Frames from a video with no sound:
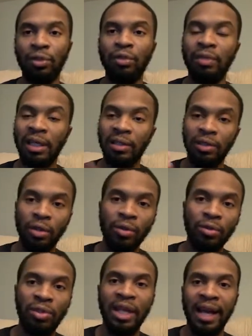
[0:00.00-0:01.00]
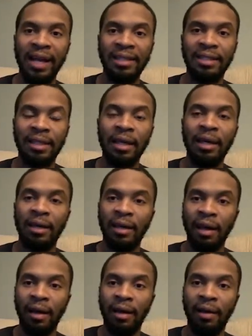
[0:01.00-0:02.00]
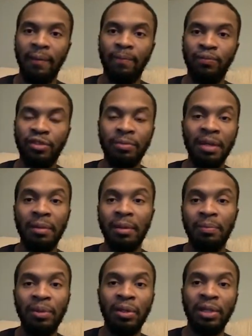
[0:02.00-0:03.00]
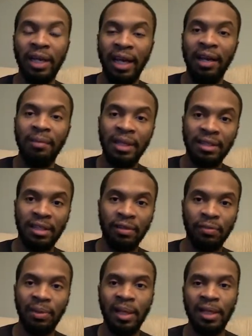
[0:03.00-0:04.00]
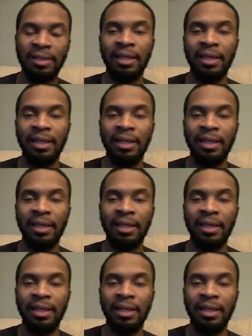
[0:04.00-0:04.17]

and use that to be able to build the anime stuff. Because